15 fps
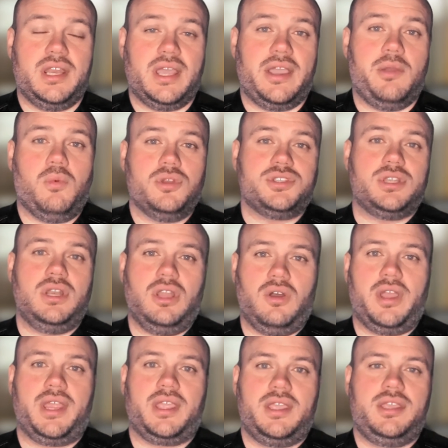now, it wasn't
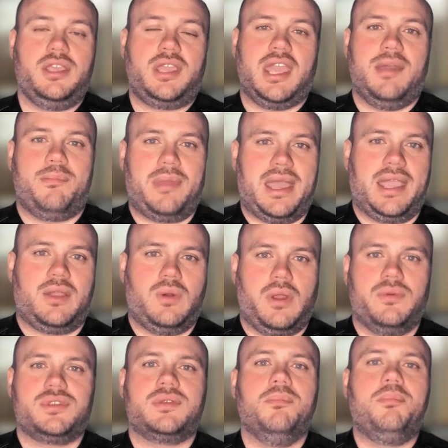like You Get Back where it
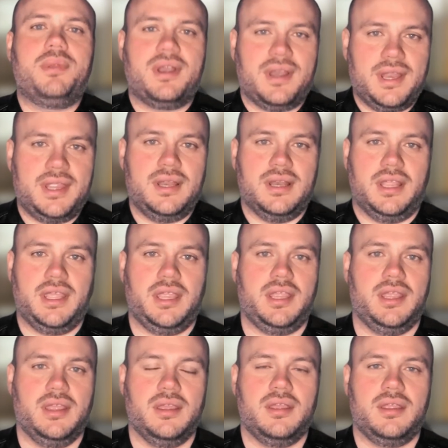was
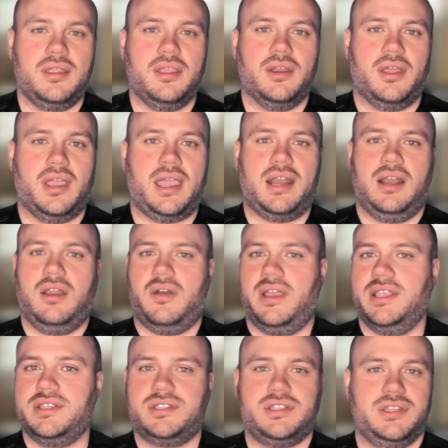completely,
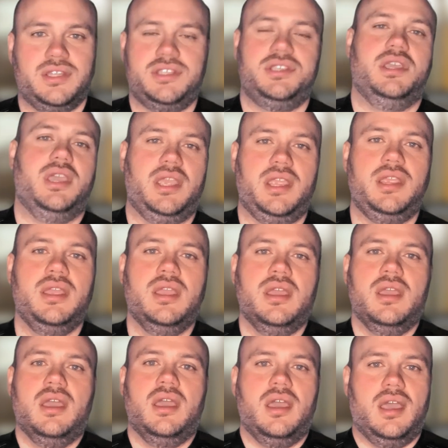analysed to the T
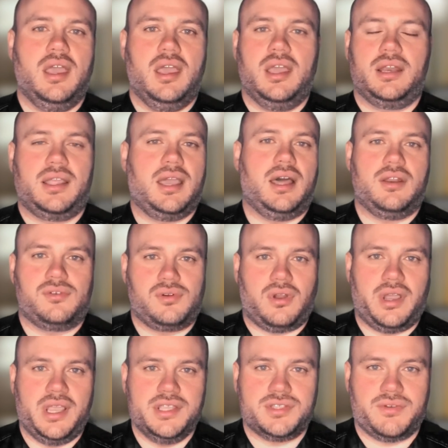and
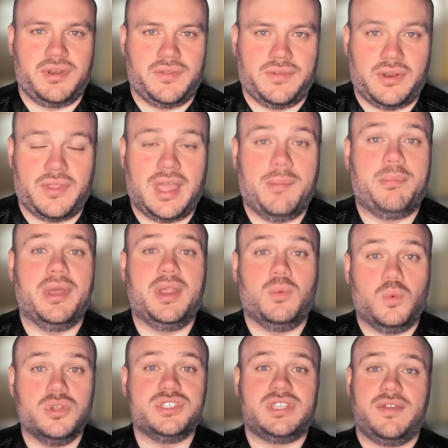colorized or anything like that, but it
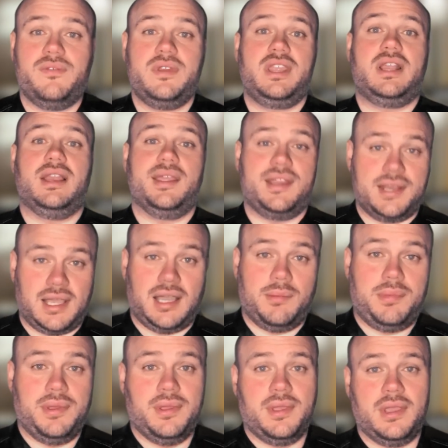was definitely cleaned up,
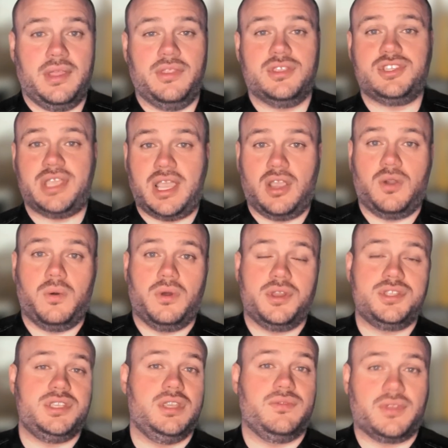and the sound
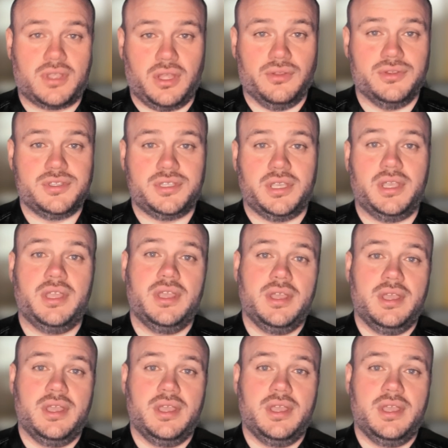quality of the concert